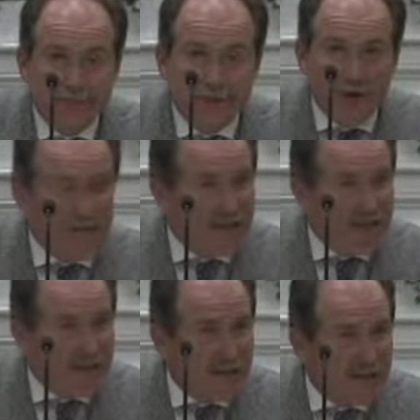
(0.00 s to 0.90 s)
You have
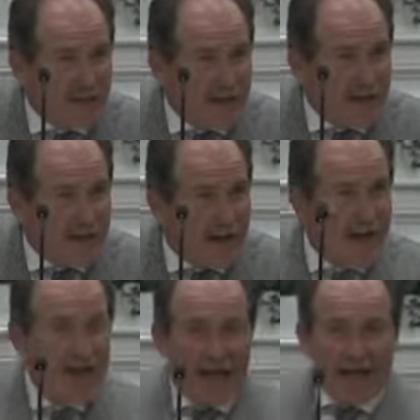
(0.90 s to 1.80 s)
access right now.
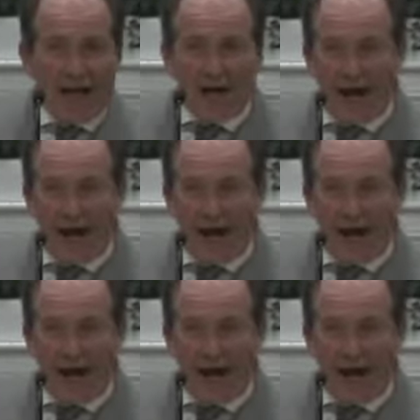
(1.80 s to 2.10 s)
And our